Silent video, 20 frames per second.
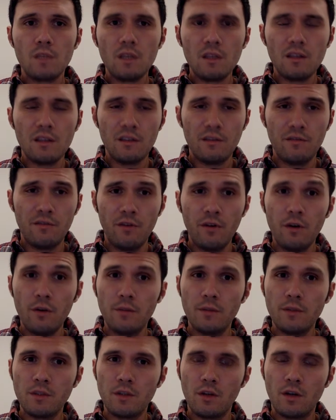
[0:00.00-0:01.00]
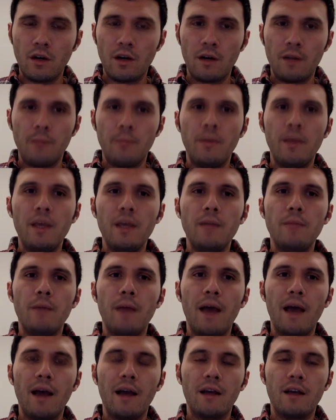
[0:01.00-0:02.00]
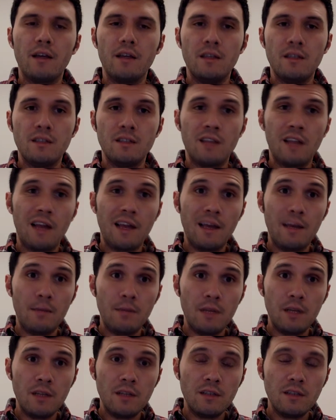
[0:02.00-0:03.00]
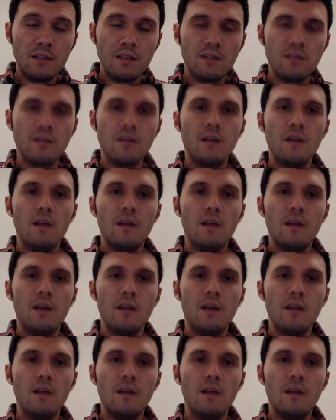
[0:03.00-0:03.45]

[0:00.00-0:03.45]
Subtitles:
the firm is going to repay back its liabilities,